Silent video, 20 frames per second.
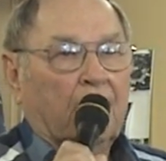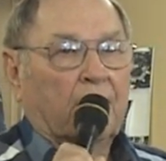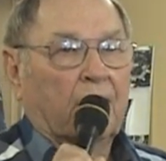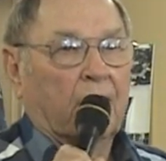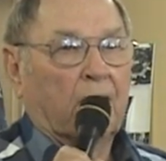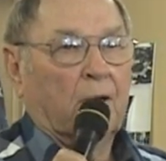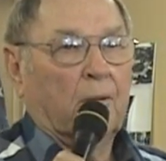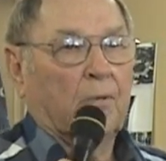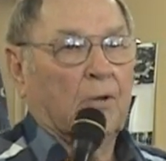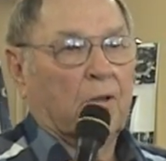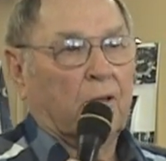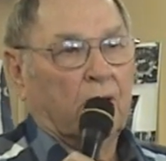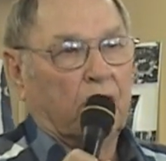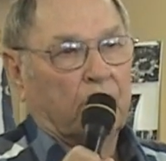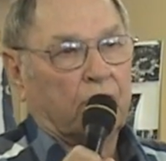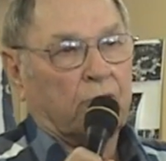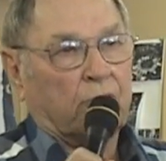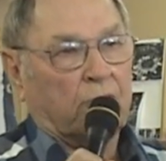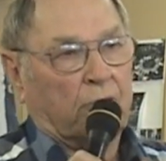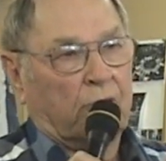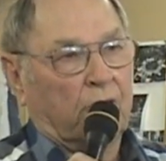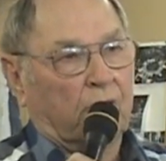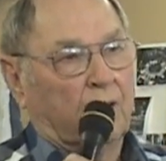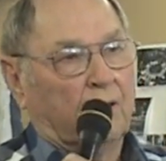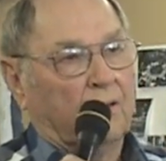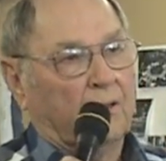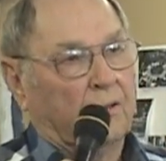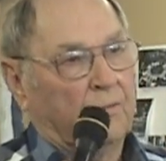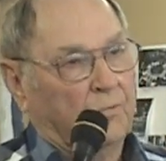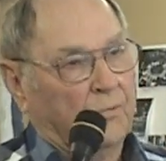Now, I'm a country
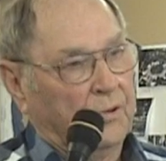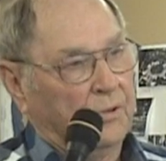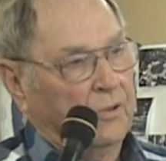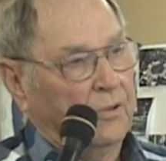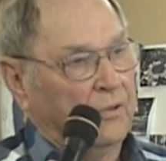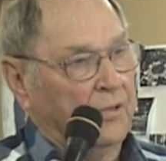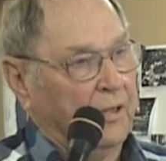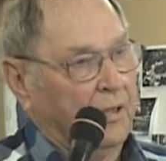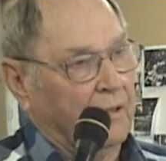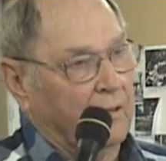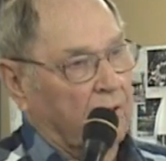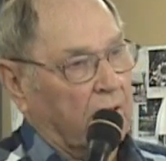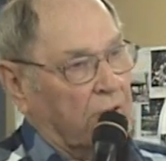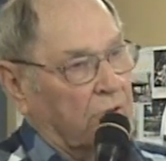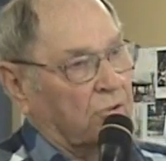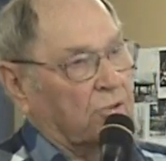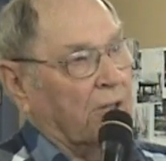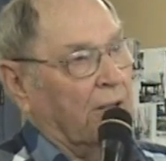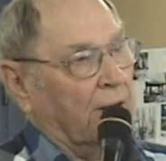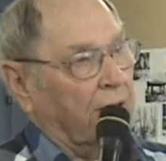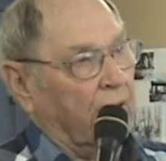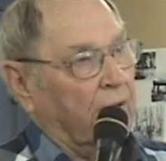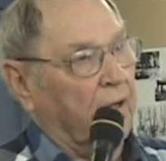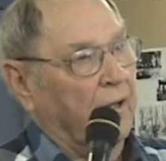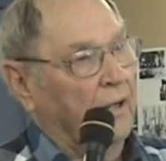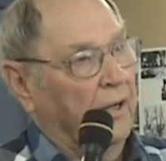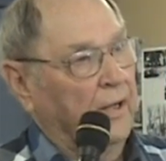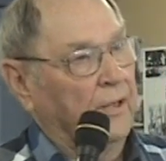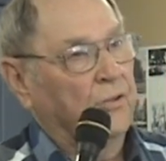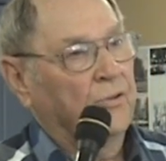kid that went to town on Saturday
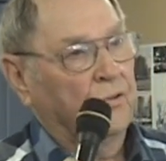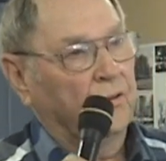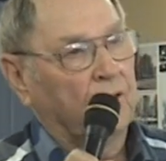night,